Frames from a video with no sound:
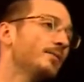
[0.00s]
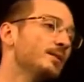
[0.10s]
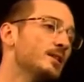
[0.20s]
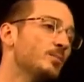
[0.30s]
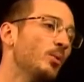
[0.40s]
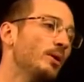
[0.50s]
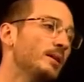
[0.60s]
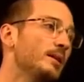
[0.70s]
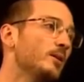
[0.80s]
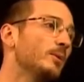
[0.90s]
this point
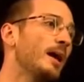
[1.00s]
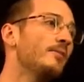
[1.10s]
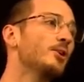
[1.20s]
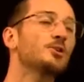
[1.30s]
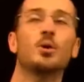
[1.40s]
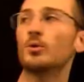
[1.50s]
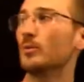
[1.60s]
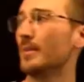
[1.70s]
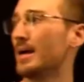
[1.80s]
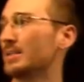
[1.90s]
here, we have our total mass